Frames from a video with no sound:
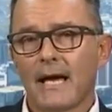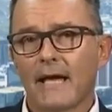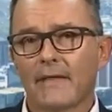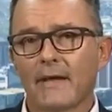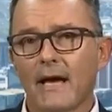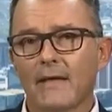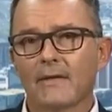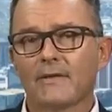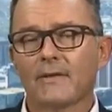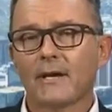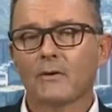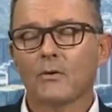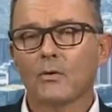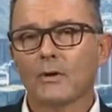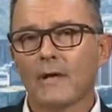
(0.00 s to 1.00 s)
And the other
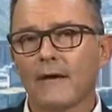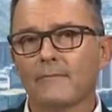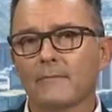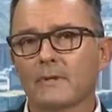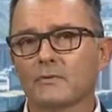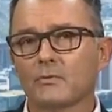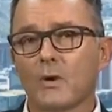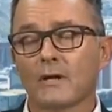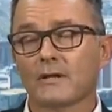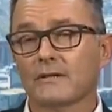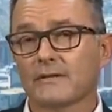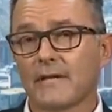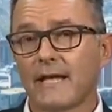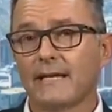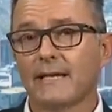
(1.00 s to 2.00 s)
thing all governments want
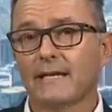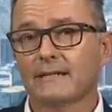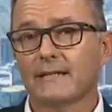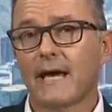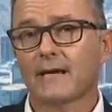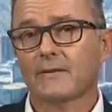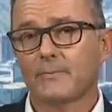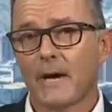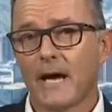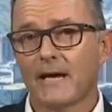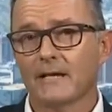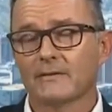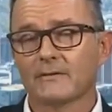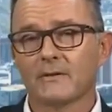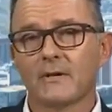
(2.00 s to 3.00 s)
is they need
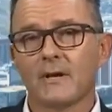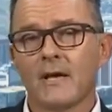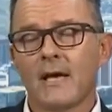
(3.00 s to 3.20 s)
taxpayers.